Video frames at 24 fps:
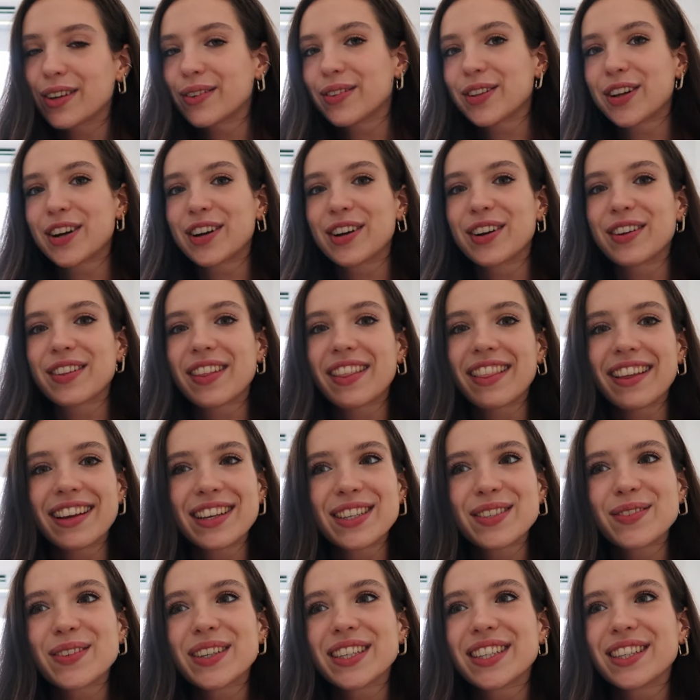you along all the
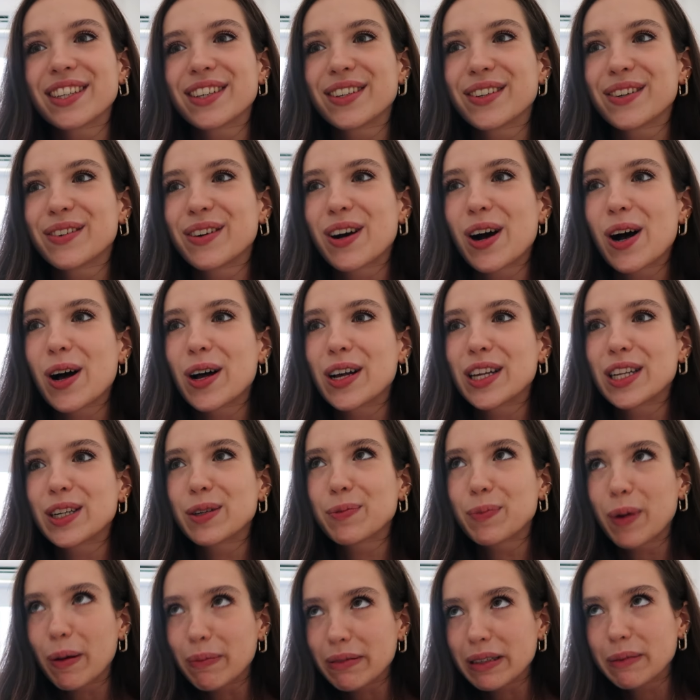things we do. It'll
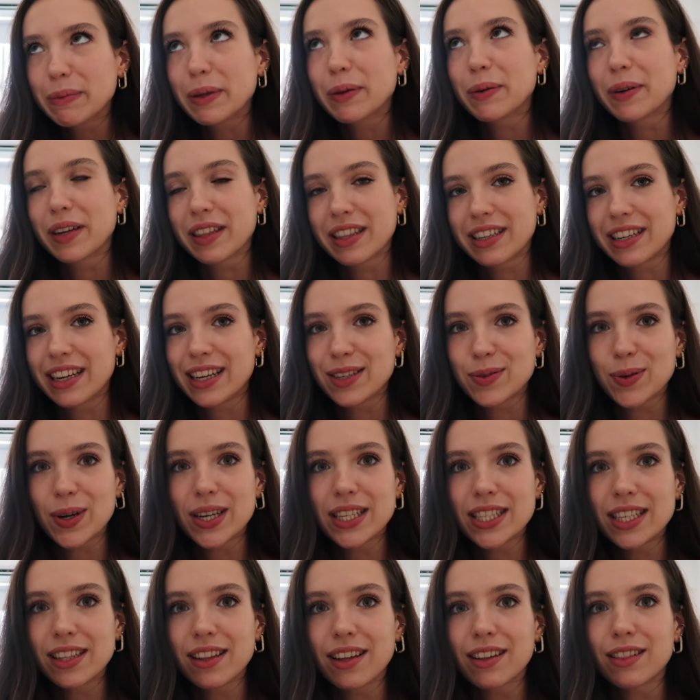probably be one of the days where I
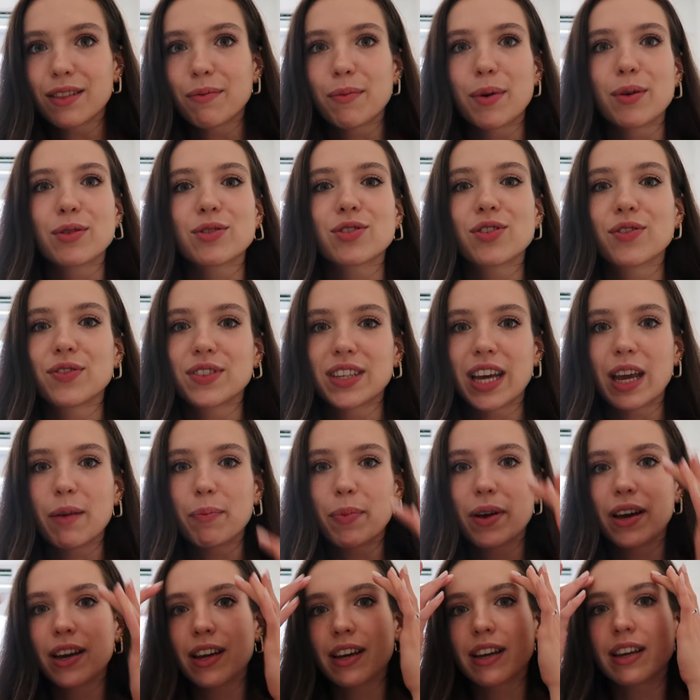see like the most of
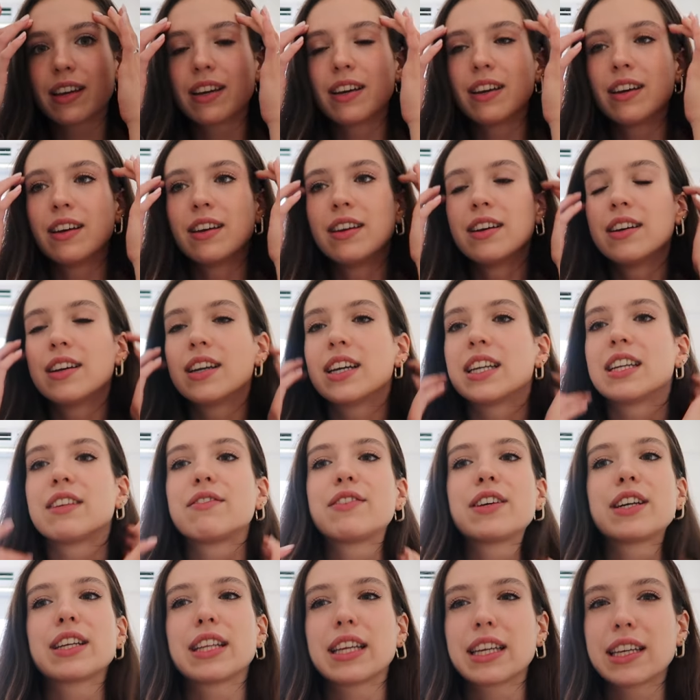Taipei in a
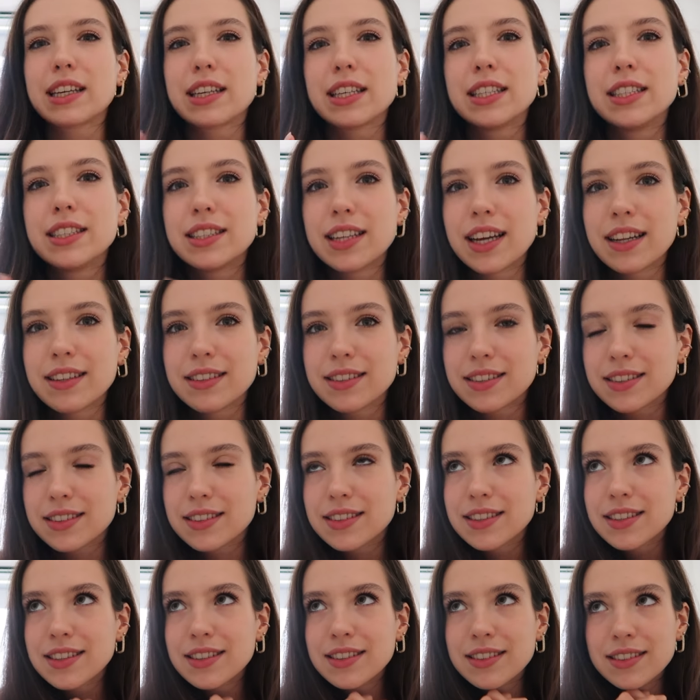very like
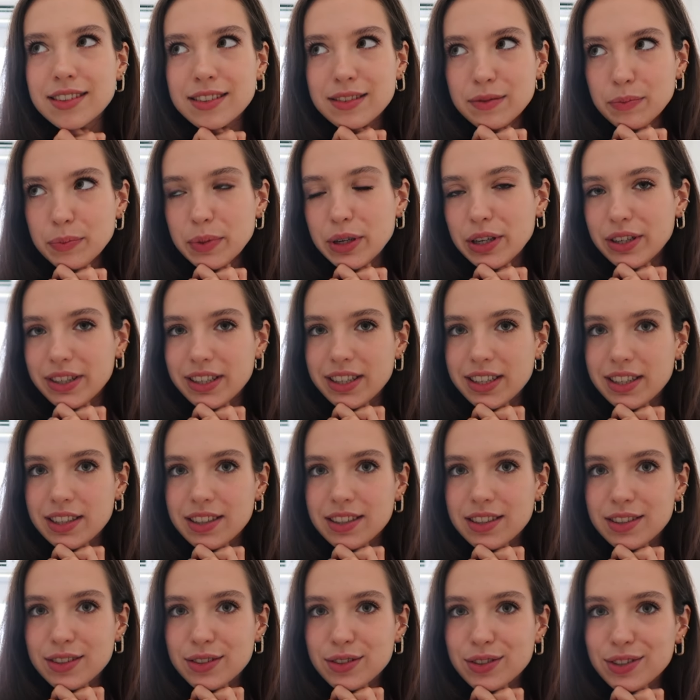condensed
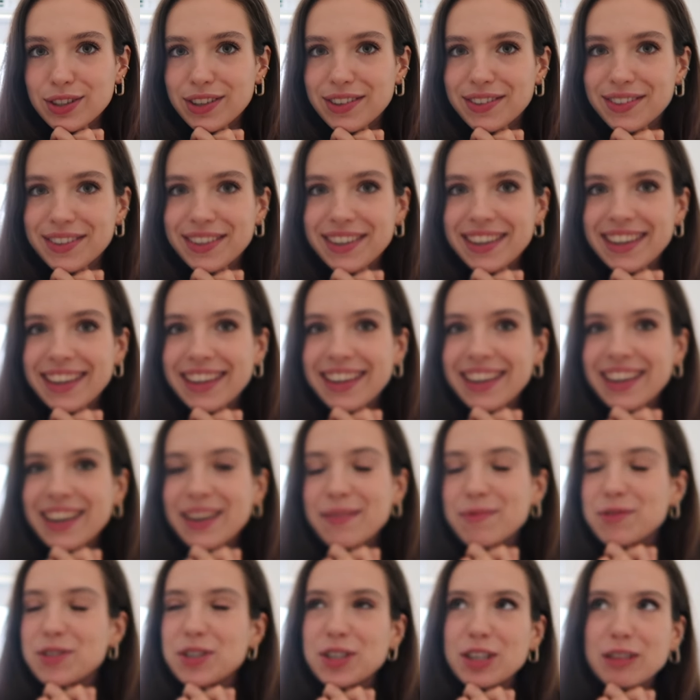period. So
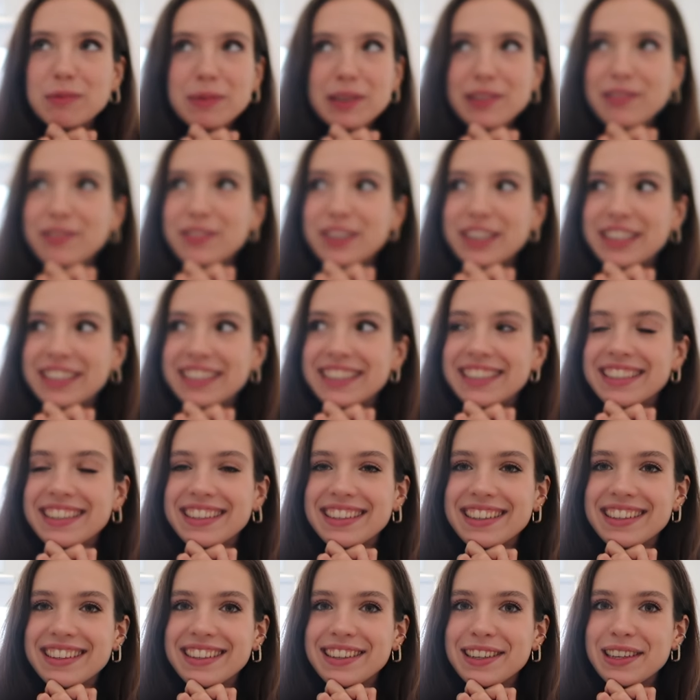I'm sure it'll be fun,
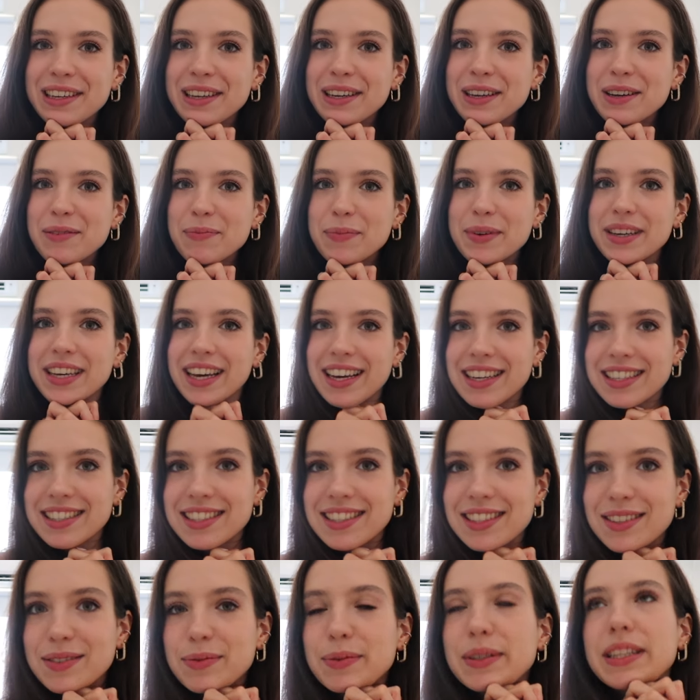but
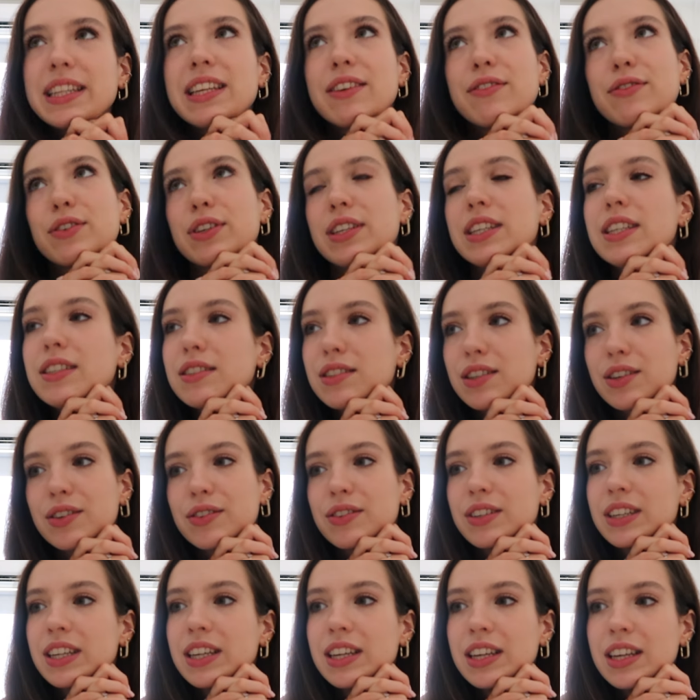yes, we leave really
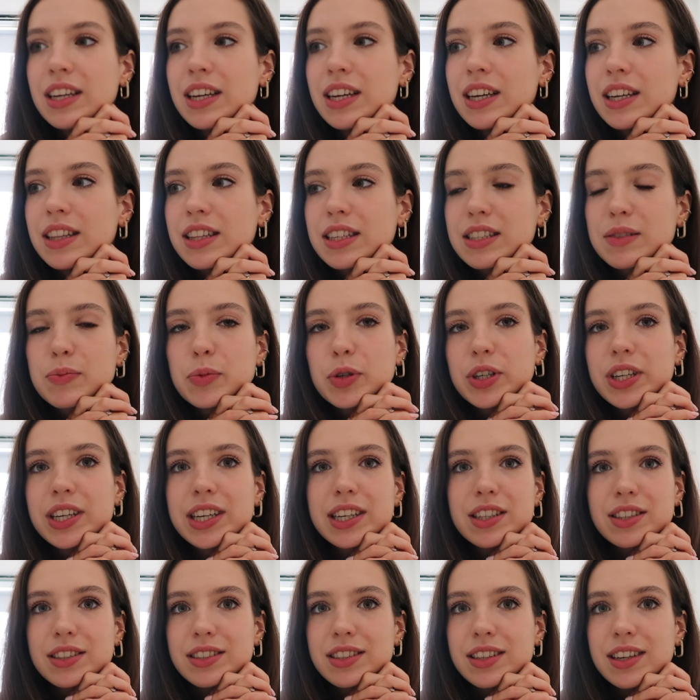soon. This morning
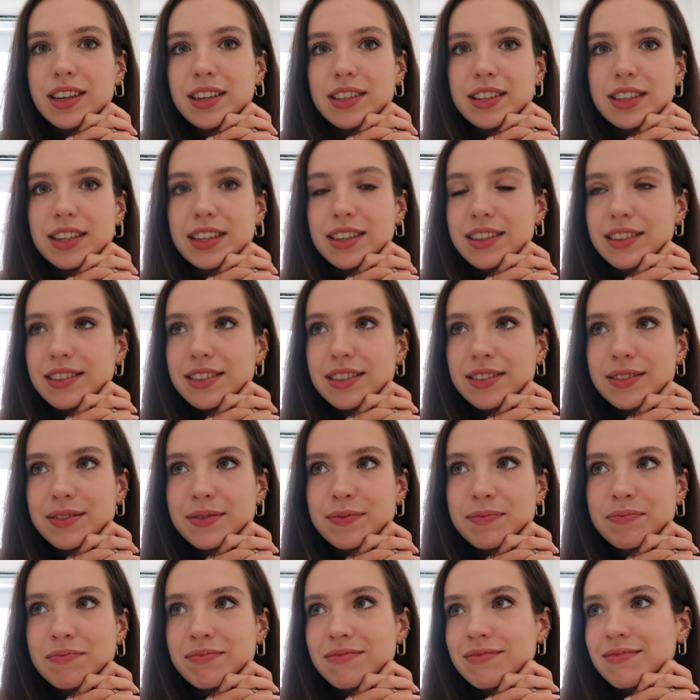I just had like
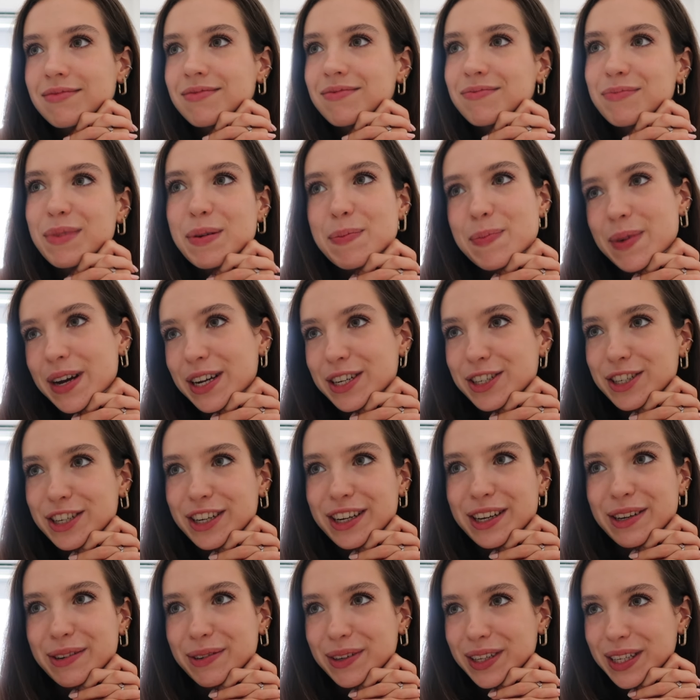a
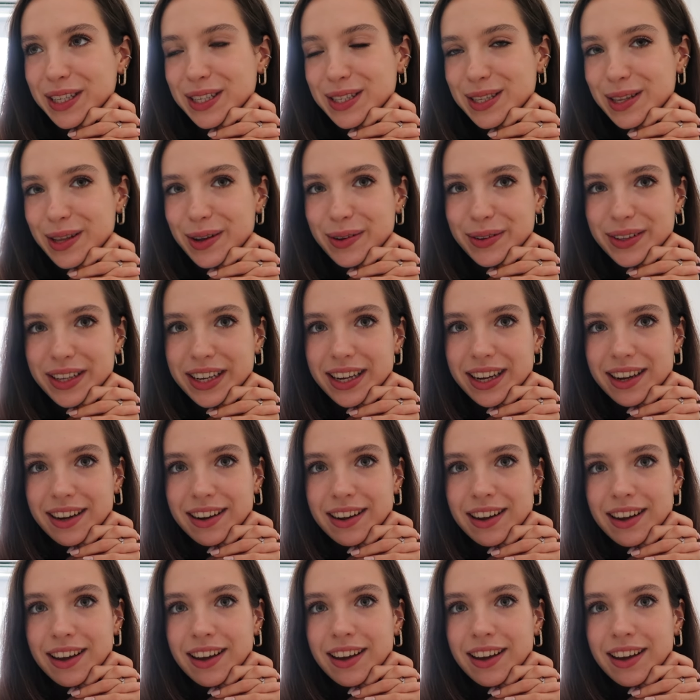matcha really slowly,